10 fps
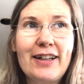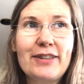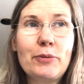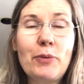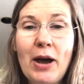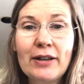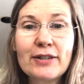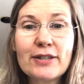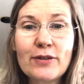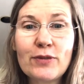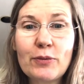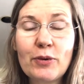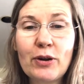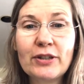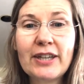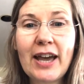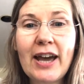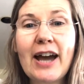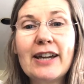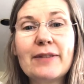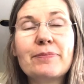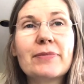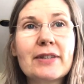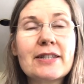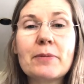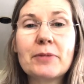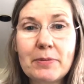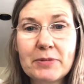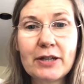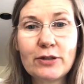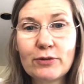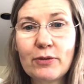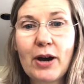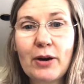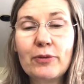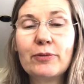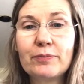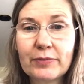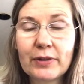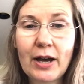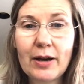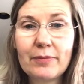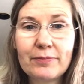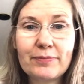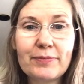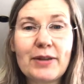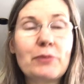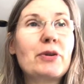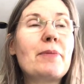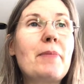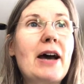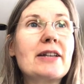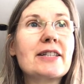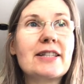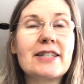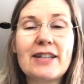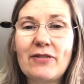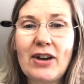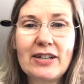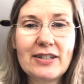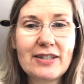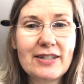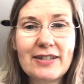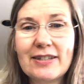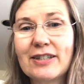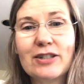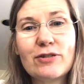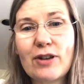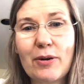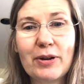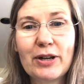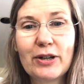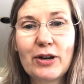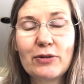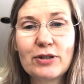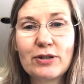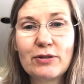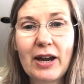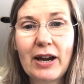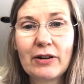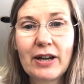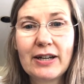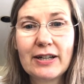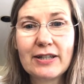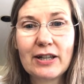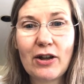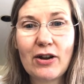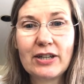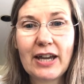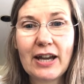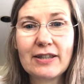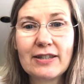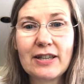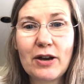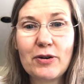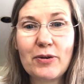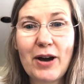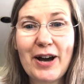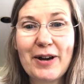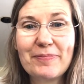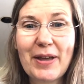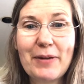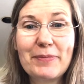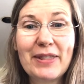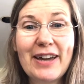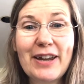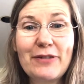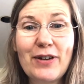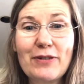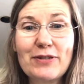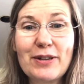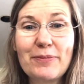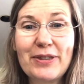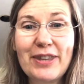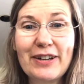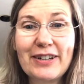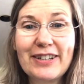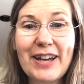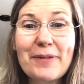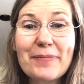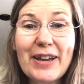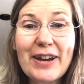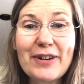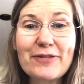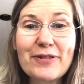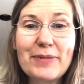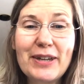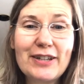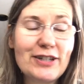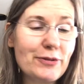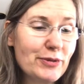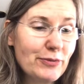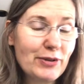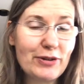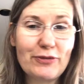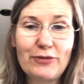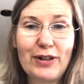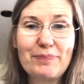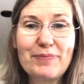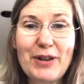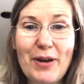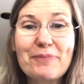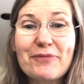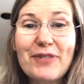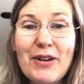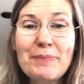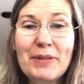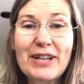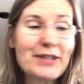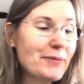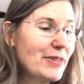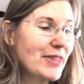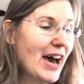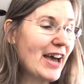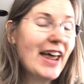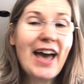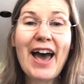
the wilds of the world. Yeah, I sometimes I do go out um, with a mask and stuff. I just do not want to go to a hair cutting salon yet. So um, I'm glad I found someone that could cut my hair for me, and she was wonderful. So very pleased with that.